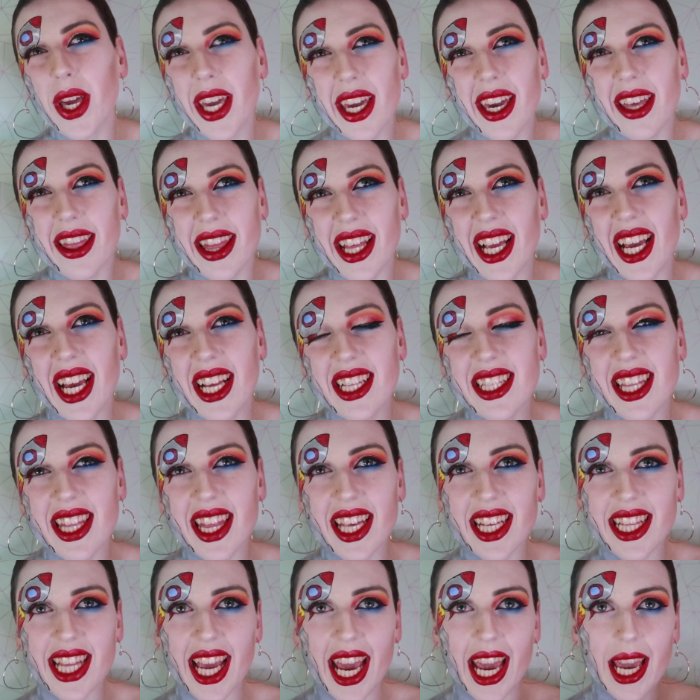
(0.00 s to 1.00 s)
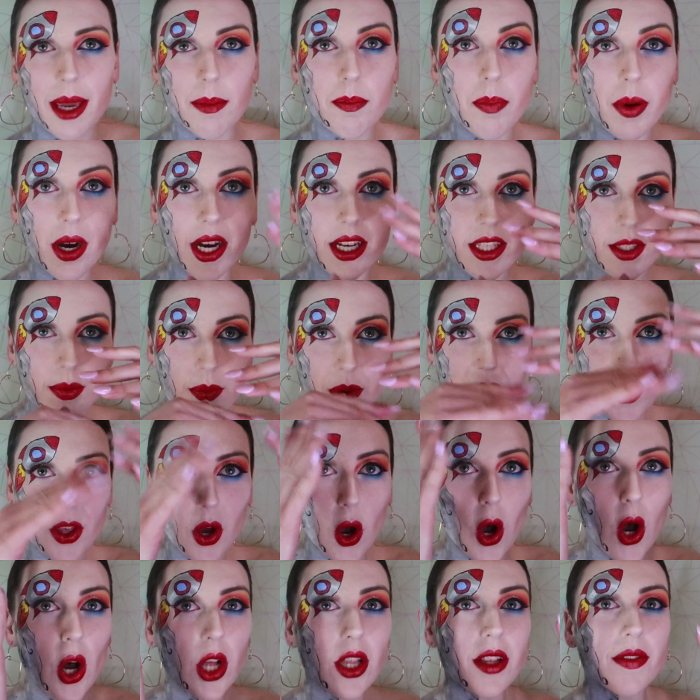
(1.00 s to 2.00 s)
wig at the end of the day, but with
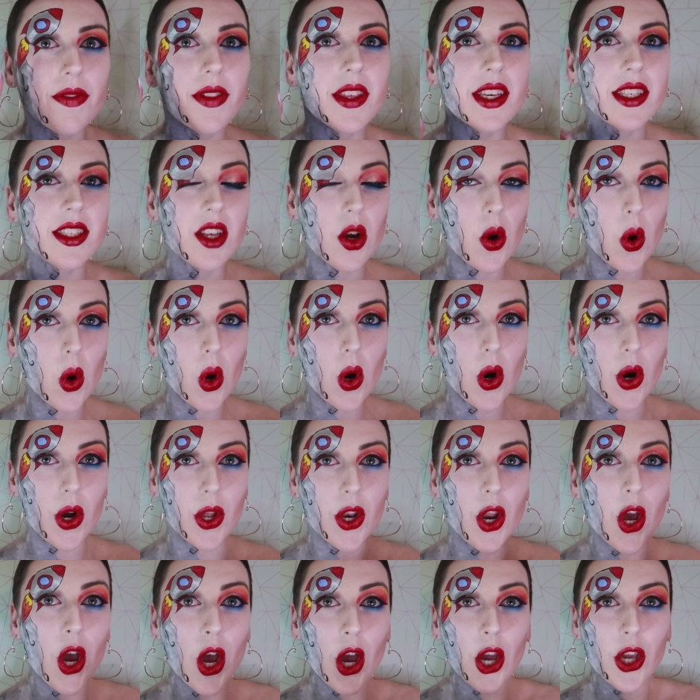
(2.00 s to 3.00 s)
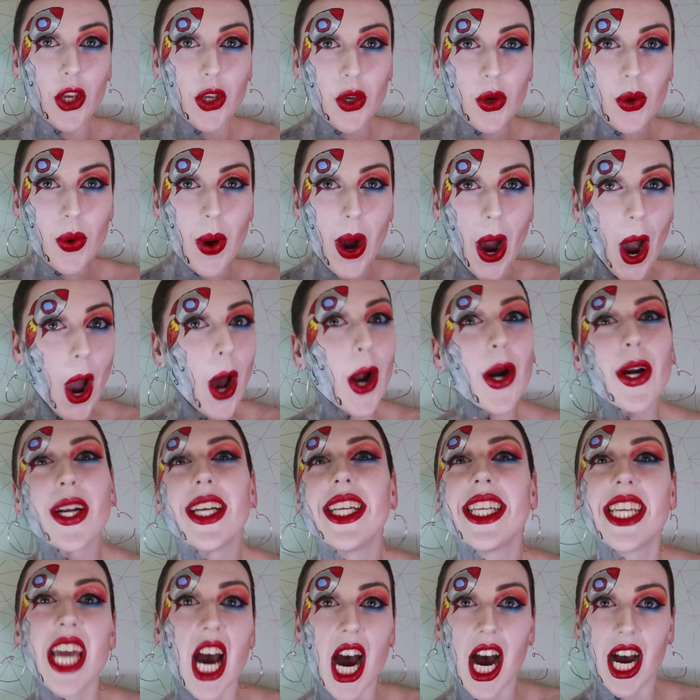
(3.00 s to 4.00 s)
all of this on, you
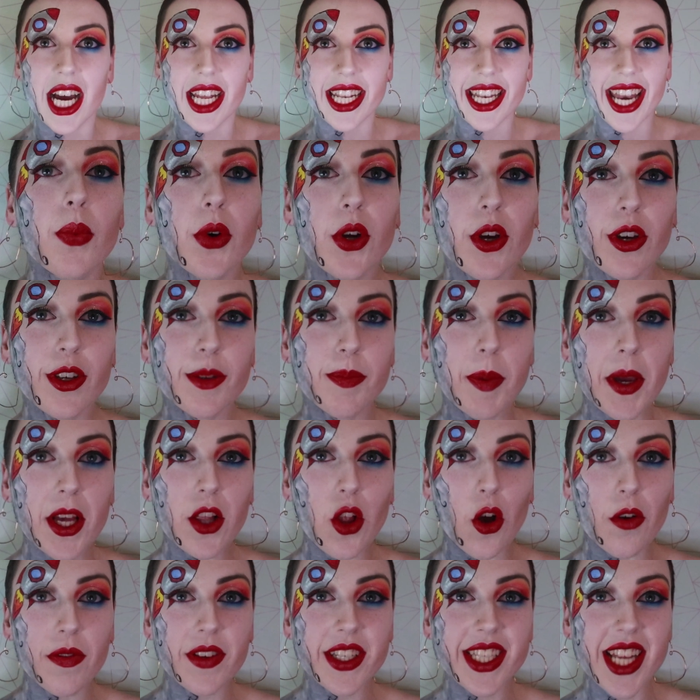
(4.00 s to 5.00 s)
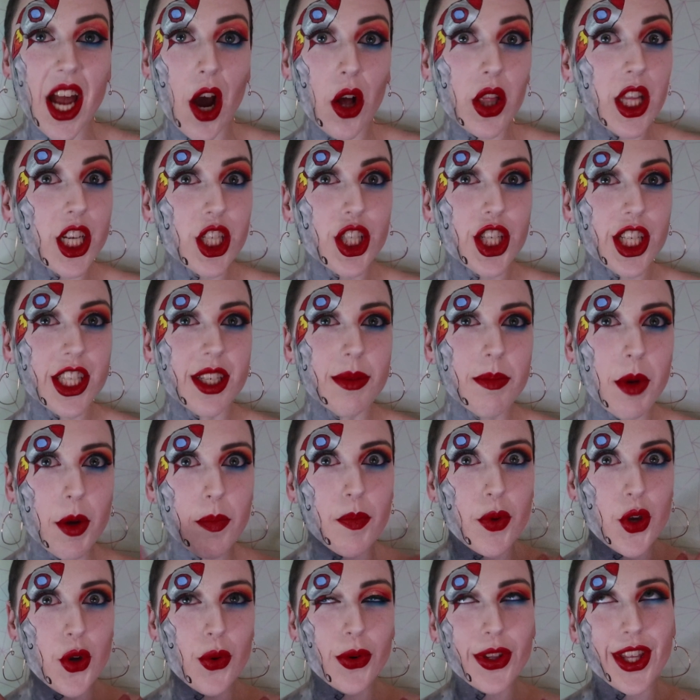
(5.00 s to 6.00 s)
are done. Because Piloff is now
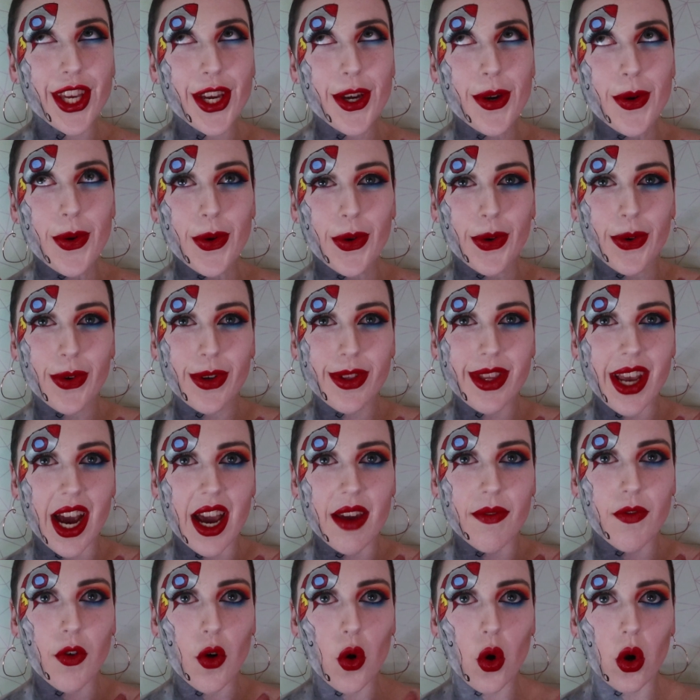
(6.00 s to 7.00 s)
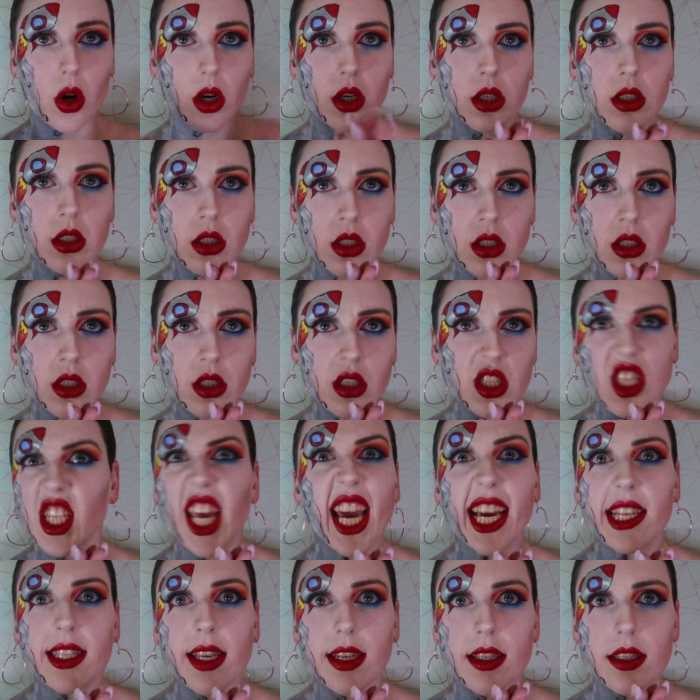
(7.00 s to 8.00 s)
legitimate beauty guru, time for
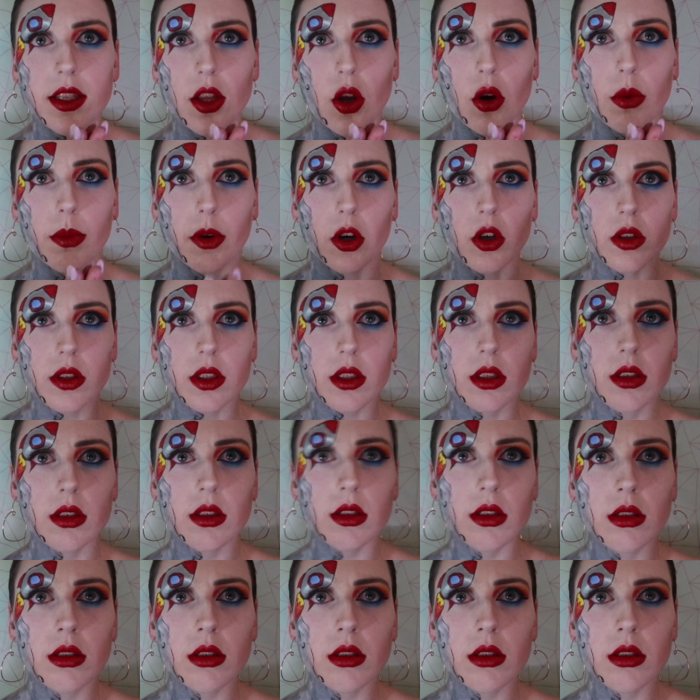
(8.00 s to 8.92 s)
sexy slow-mos.